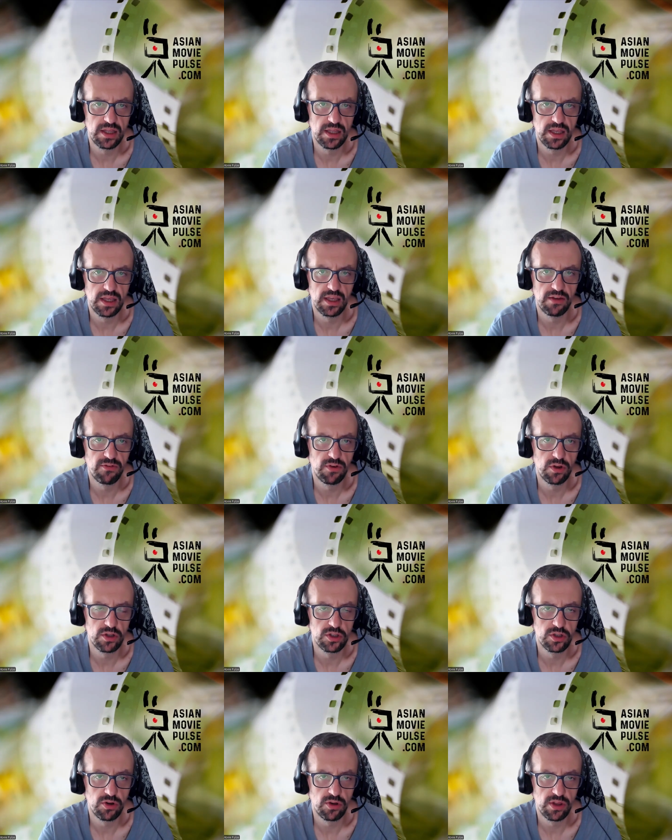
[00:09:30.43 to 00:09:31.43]
and if you
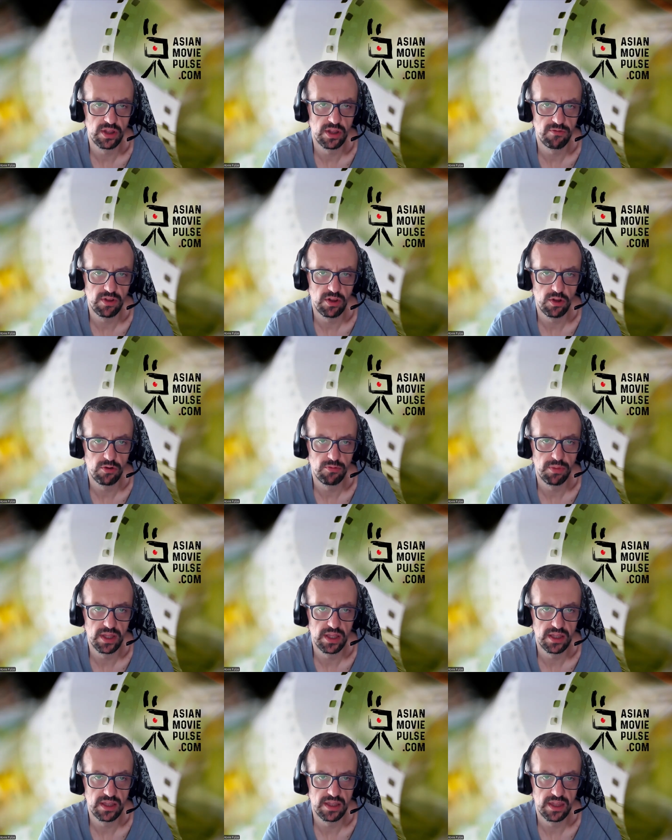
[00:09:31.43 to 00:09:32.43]
enjoy this video,
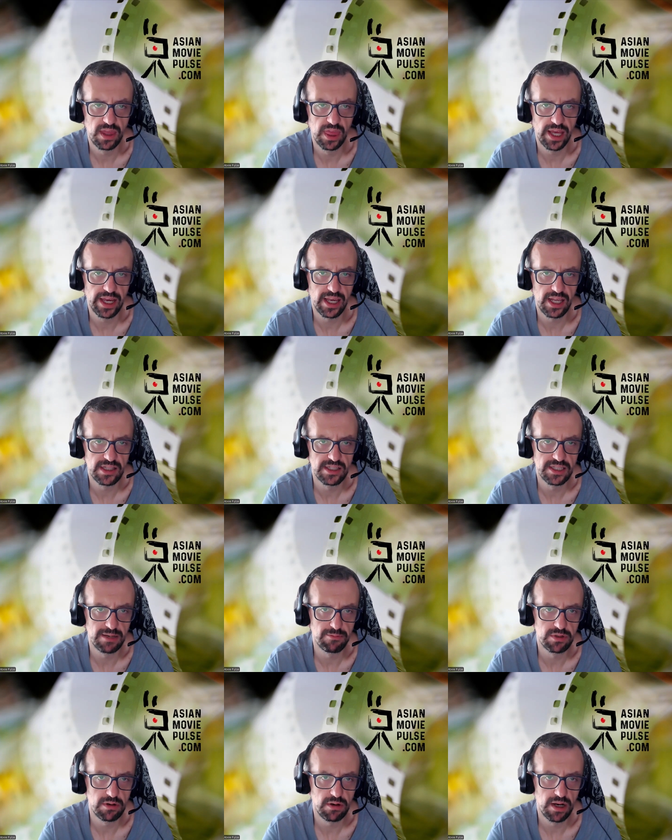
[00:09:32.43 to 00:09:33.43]
please like and
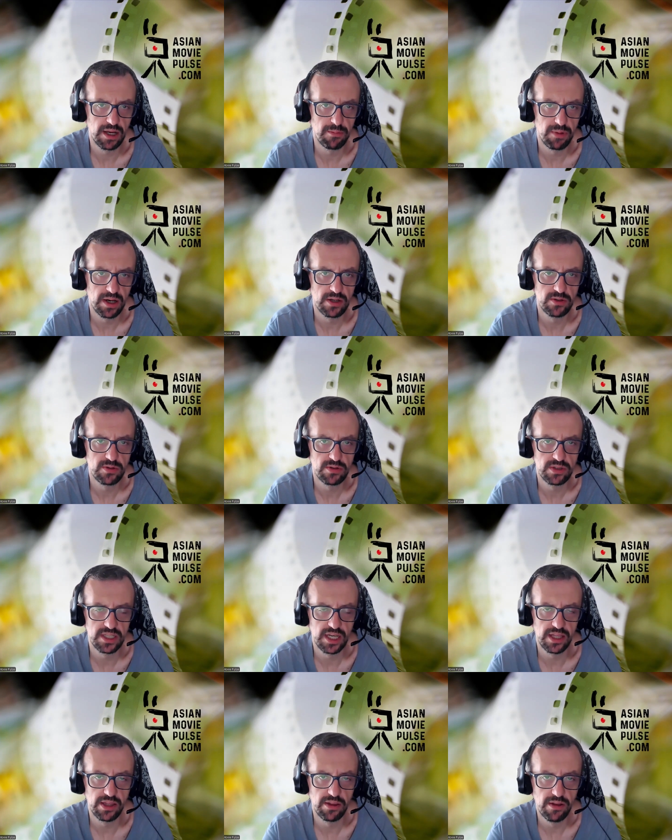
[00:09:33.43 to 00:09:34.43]
subscribe our
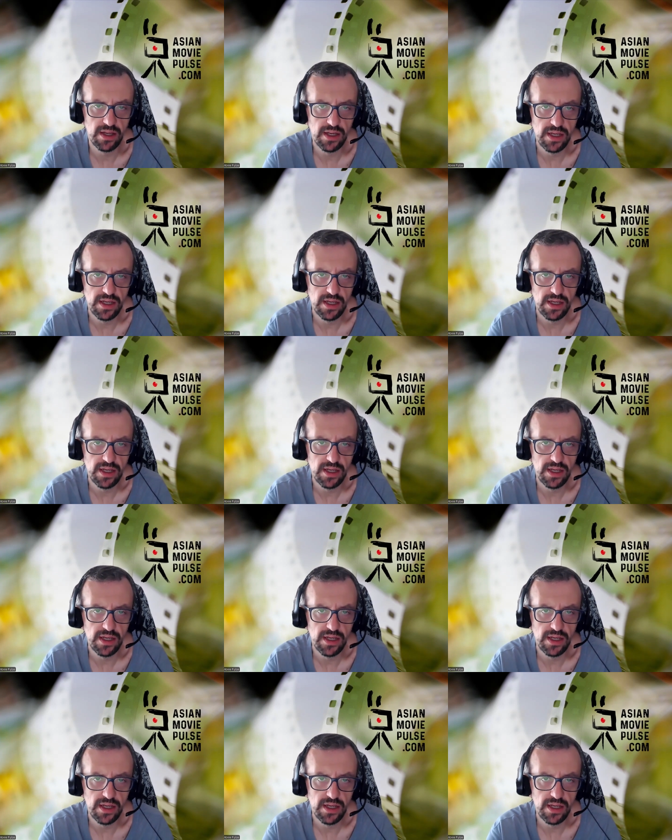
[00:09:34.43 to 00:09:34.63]
channel.